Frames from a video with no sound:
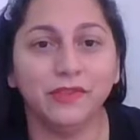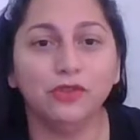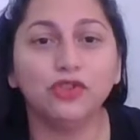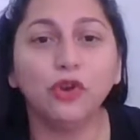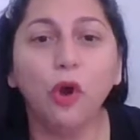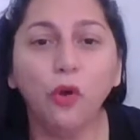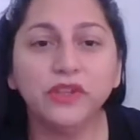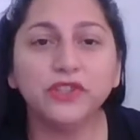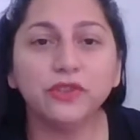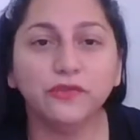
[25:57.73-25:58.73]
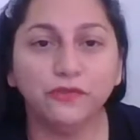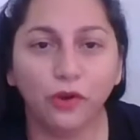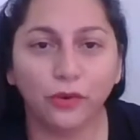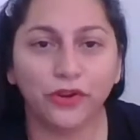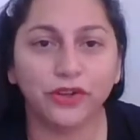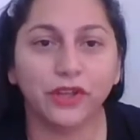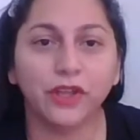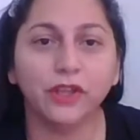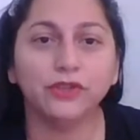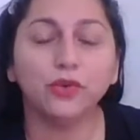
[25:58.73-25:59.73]
You should always look forward
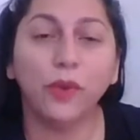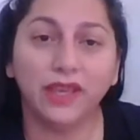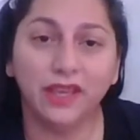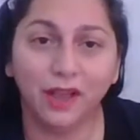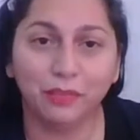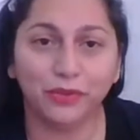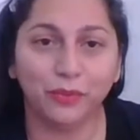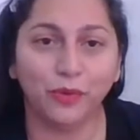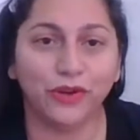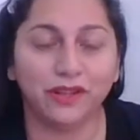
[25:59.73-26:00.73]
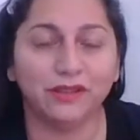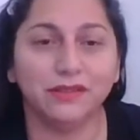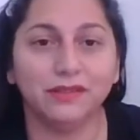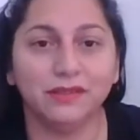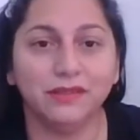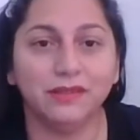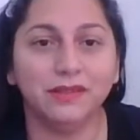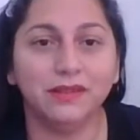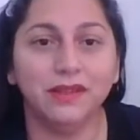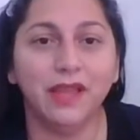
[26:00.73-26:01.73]
to waking up in the morning
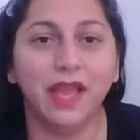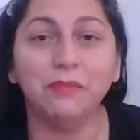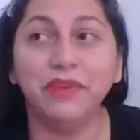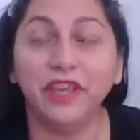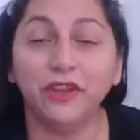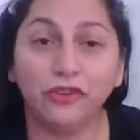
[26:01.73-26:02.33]
and being